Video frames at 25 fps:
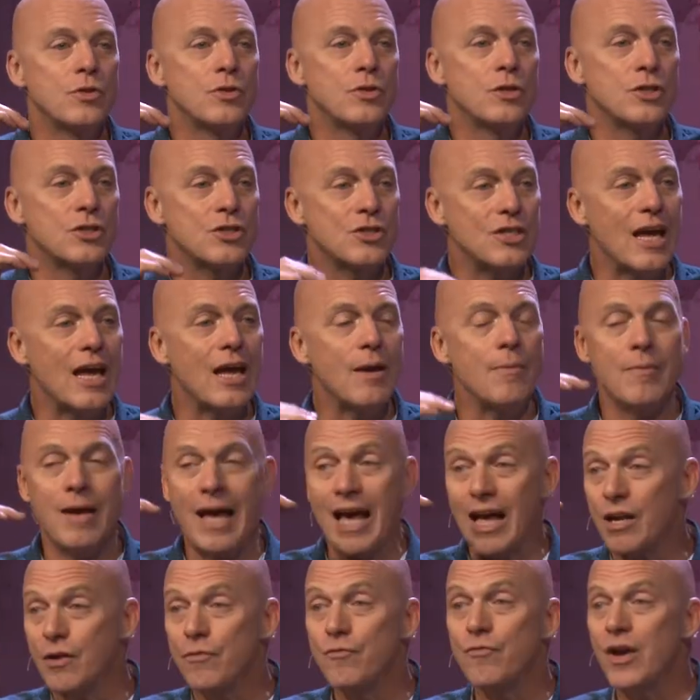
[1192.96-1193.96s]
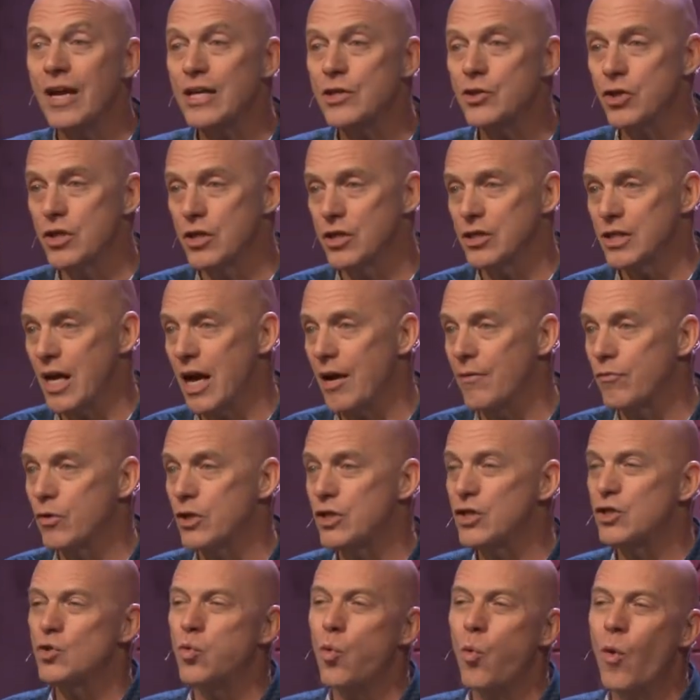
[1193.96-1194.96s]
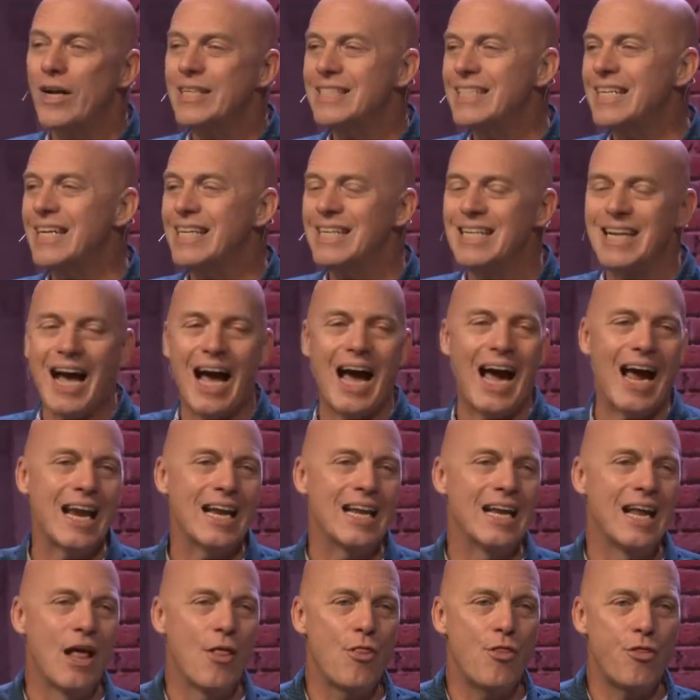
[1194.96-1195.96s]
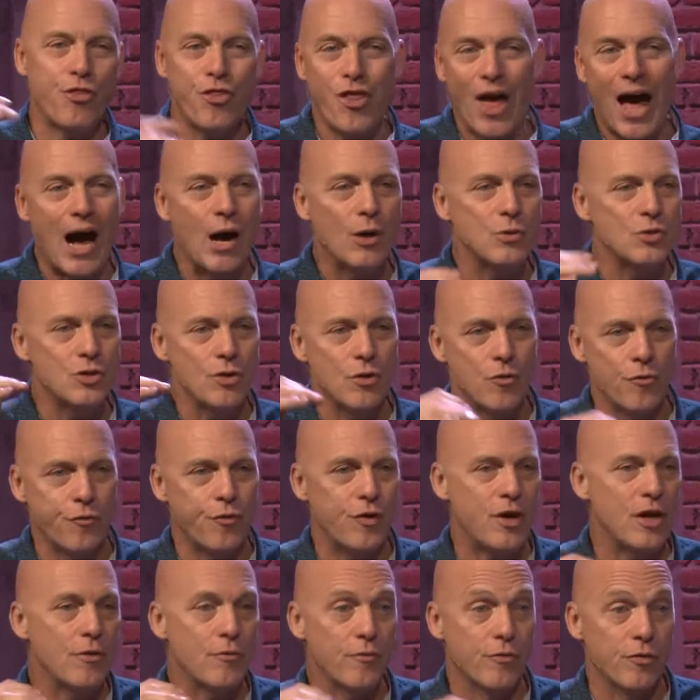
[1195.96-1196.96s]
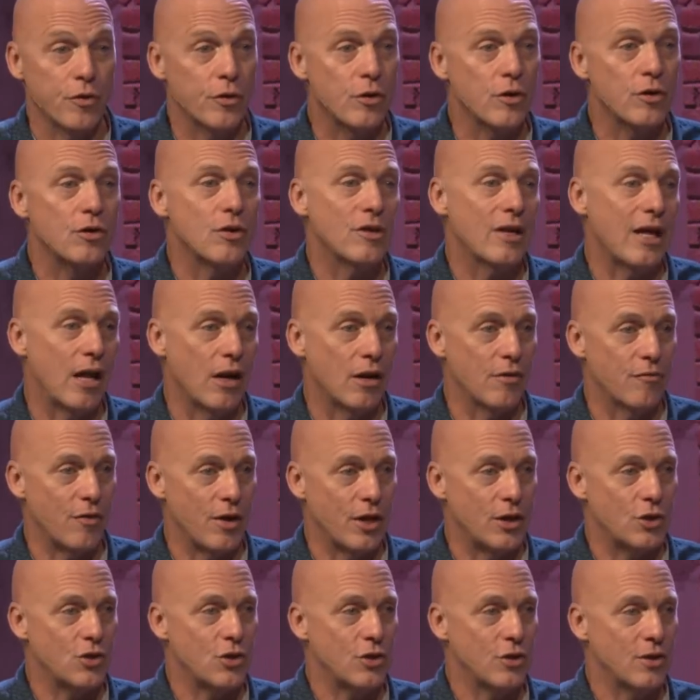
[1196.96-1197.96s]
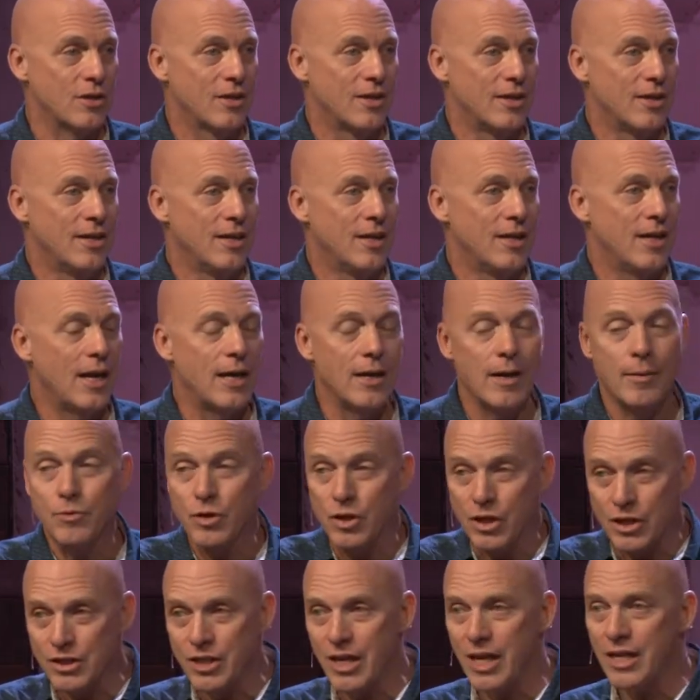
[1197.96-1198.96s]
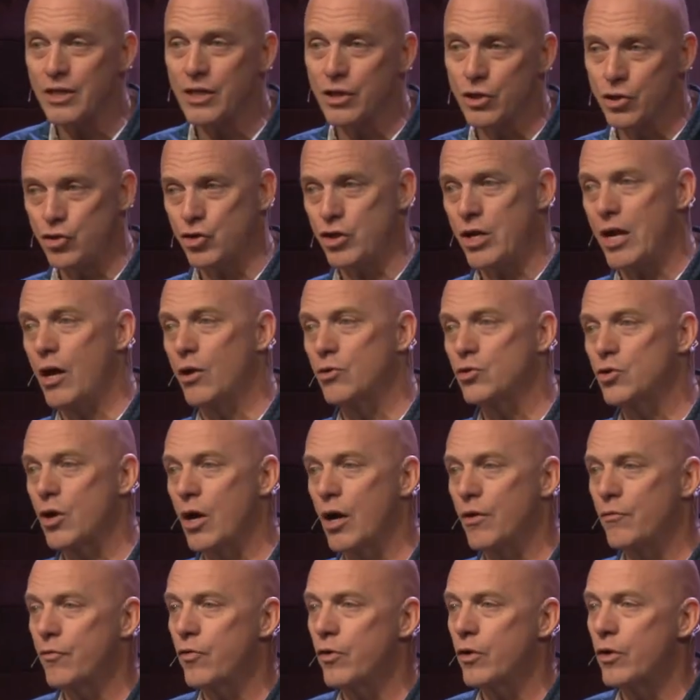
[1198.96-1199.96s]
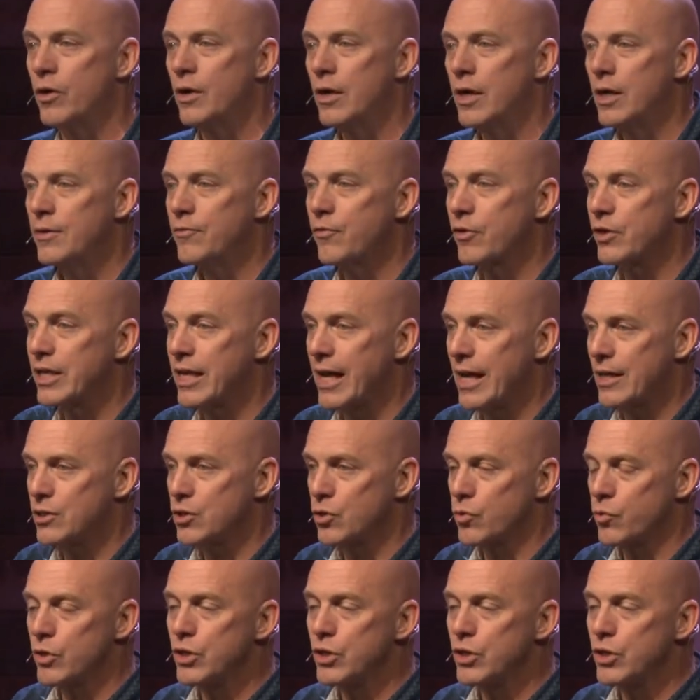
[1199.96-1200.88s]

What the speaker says: the same elevation as Everest, 29,000 feet vertical elevation, and I'm going to take this challenge on for cancer